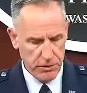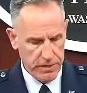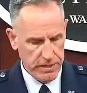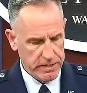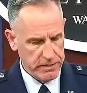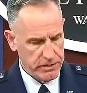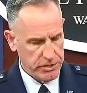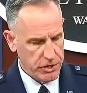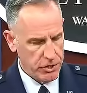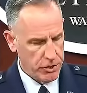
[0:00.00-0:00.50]

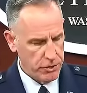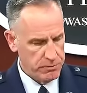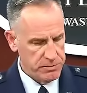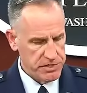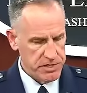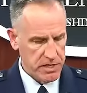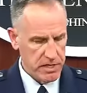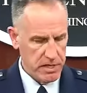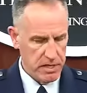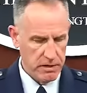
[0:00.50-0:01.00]
in
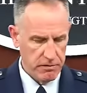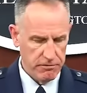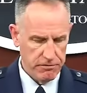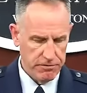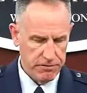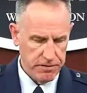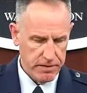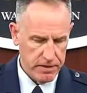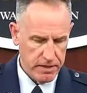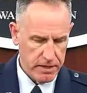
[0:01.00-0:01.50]
terms
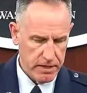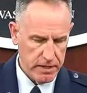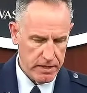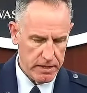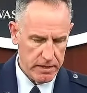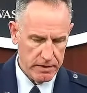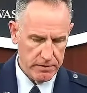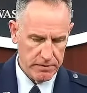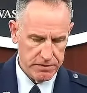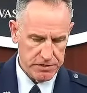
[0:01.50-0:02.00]
of
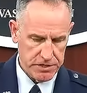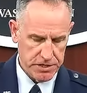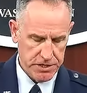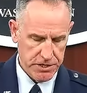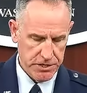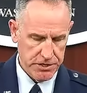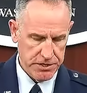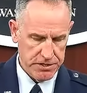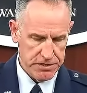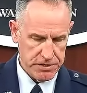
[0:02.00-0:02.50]
the
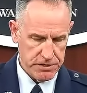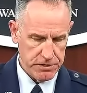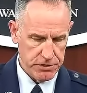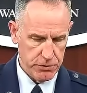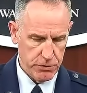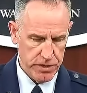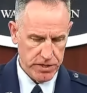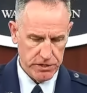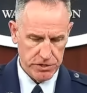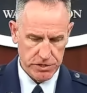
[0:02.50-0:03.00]
security
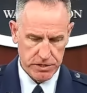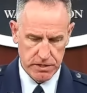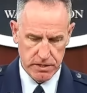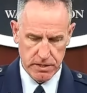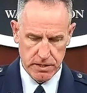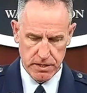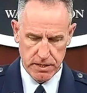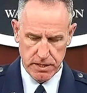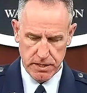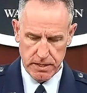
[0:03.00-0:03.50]

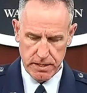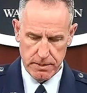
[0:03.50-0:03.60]
situation